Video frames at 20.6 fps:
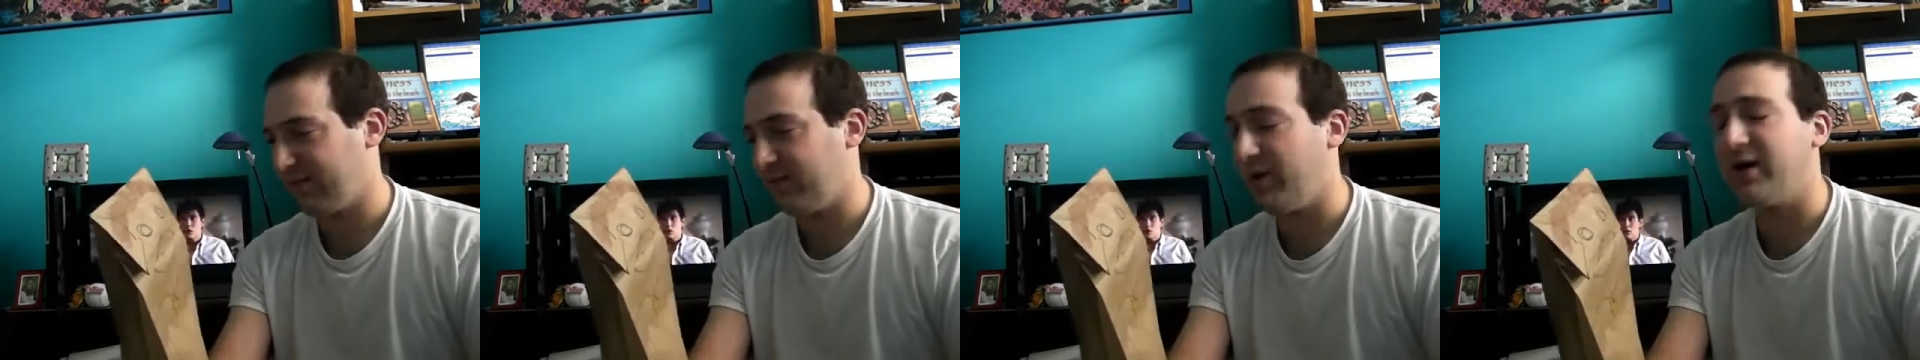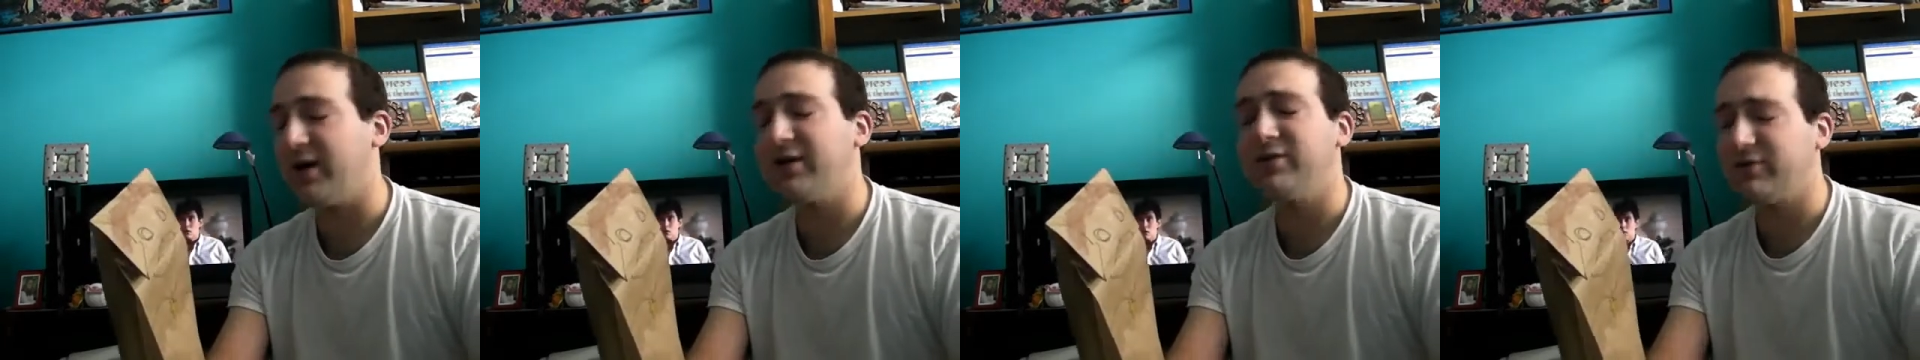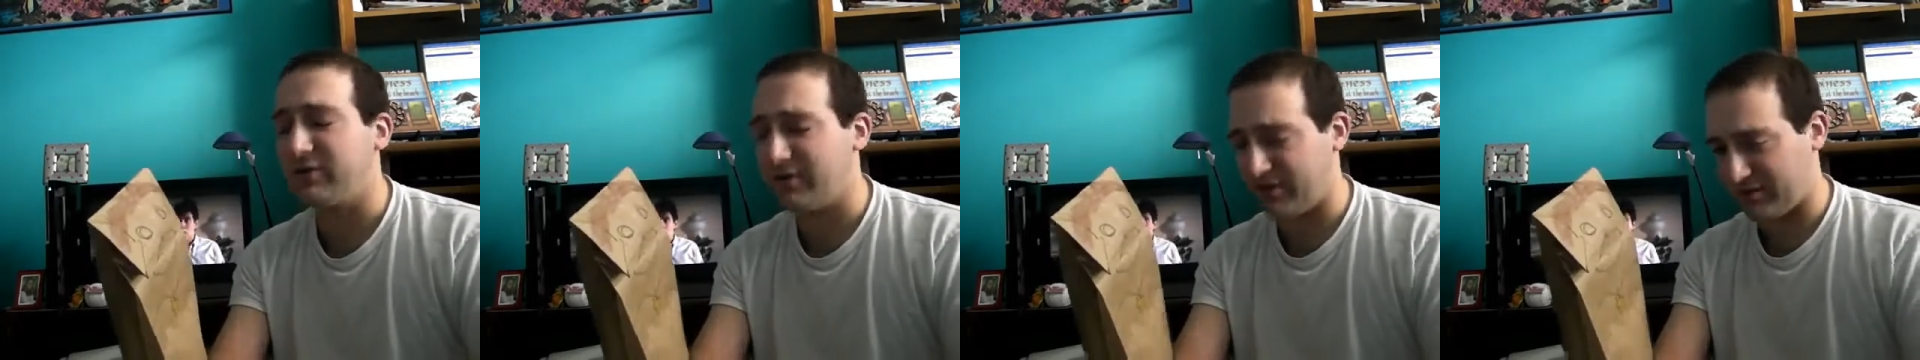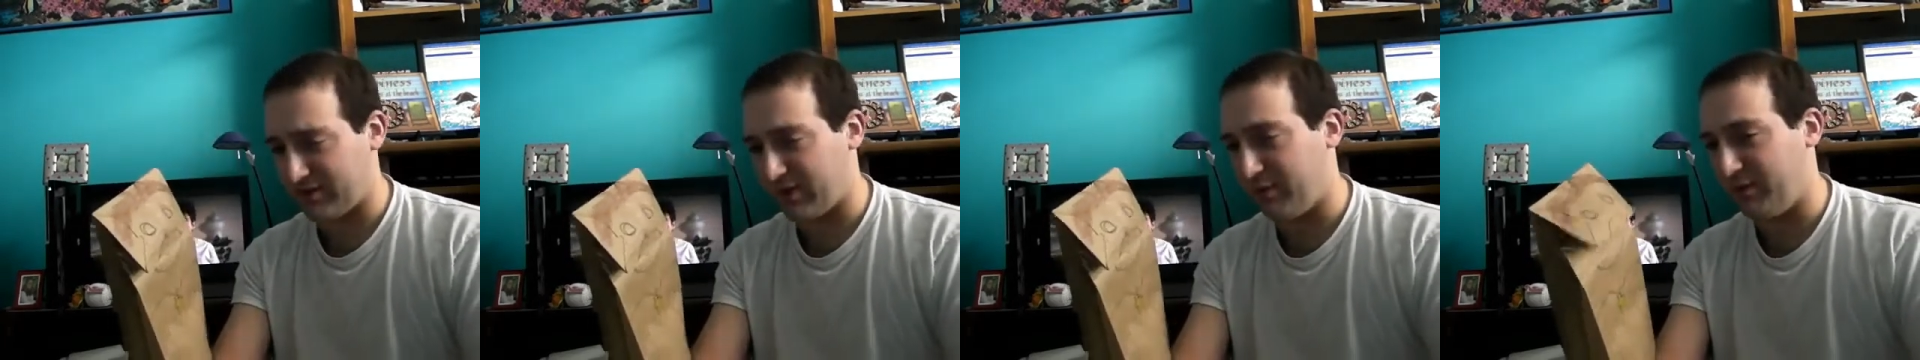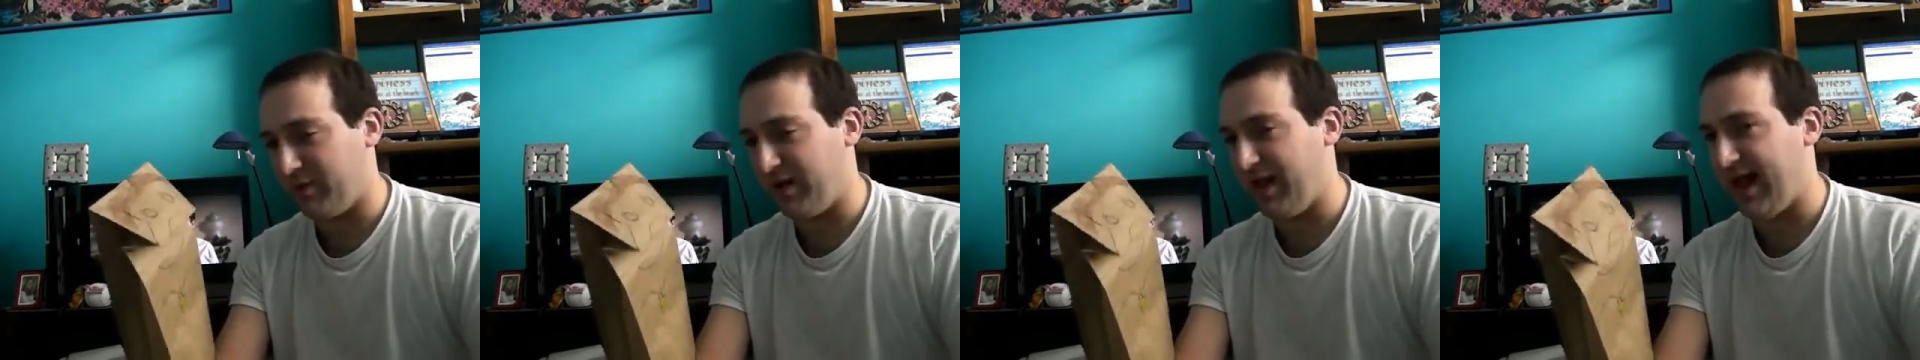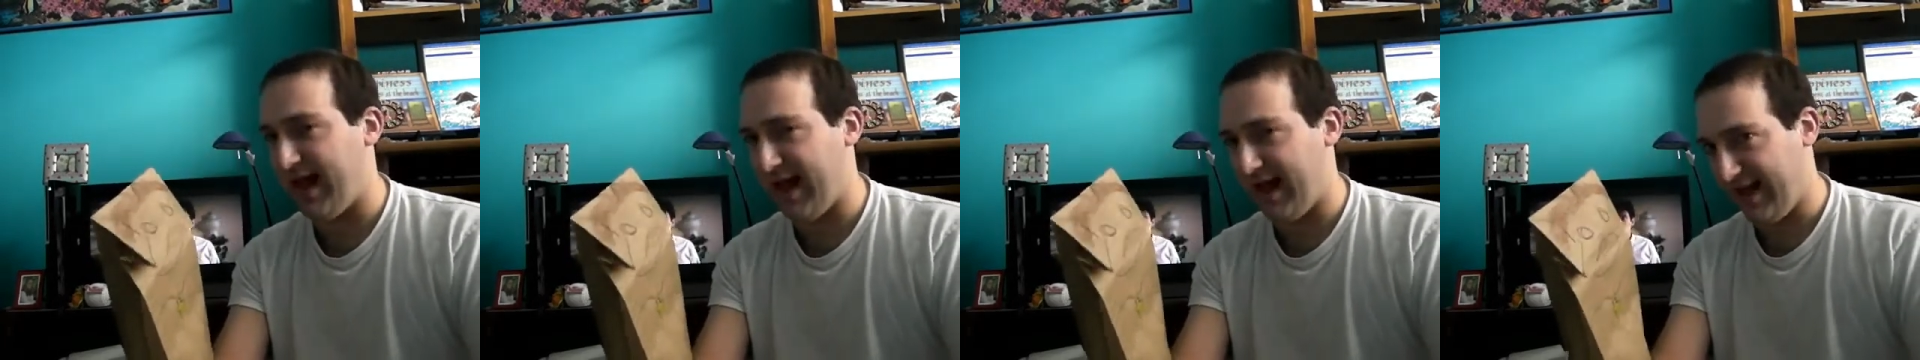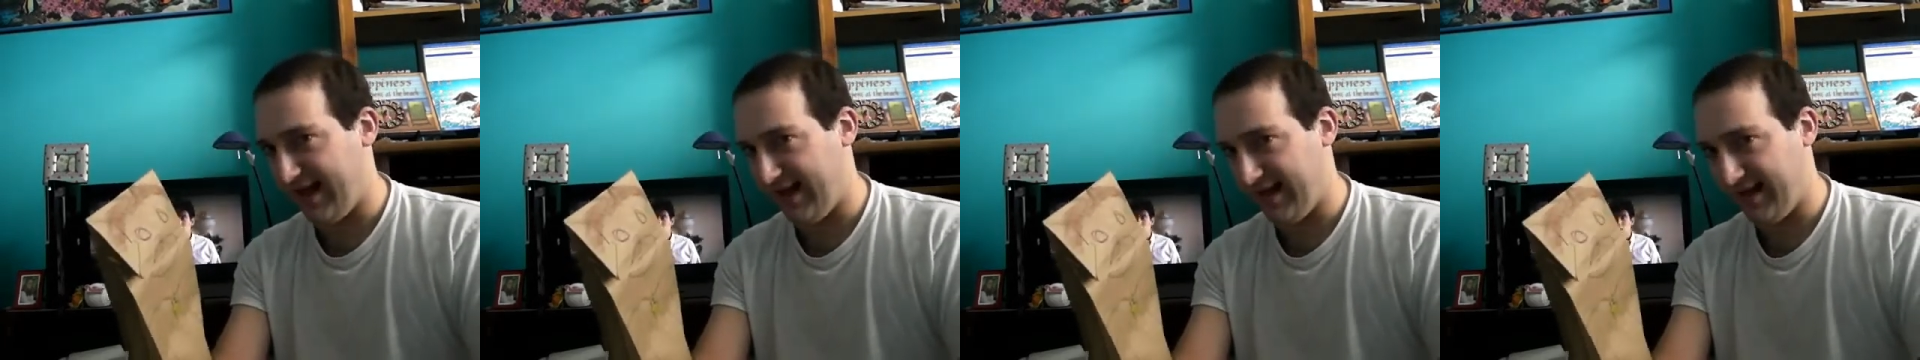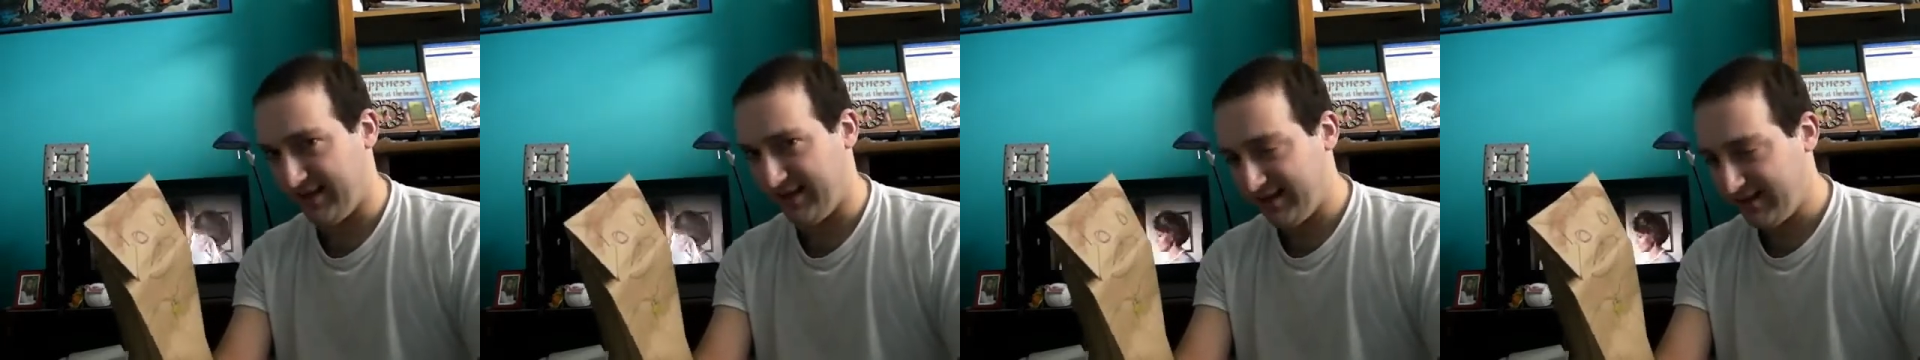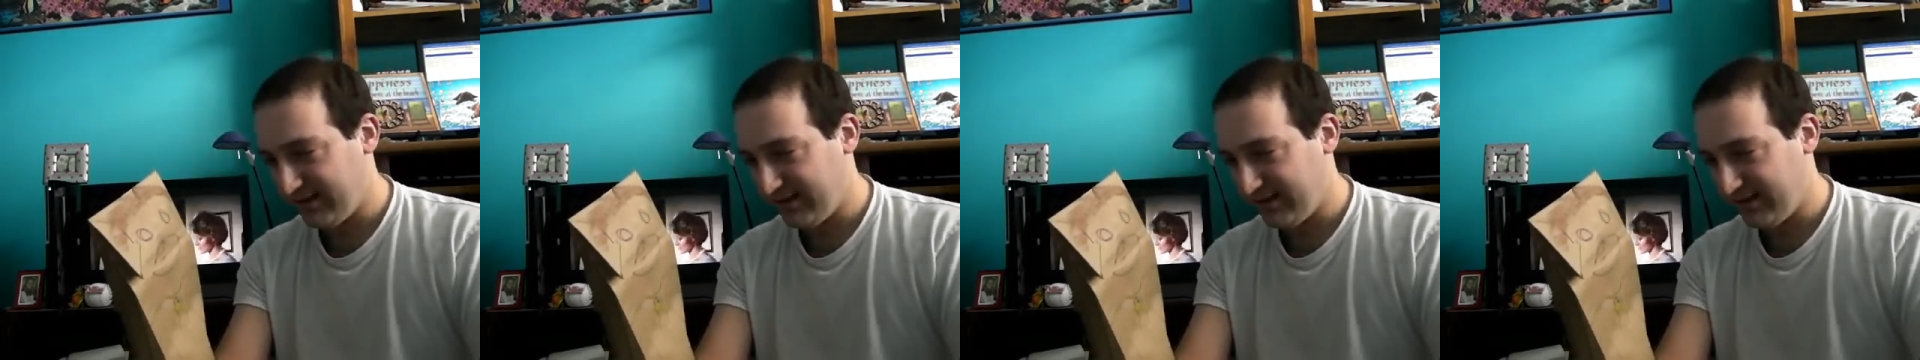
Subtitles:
Why'd you just go blah?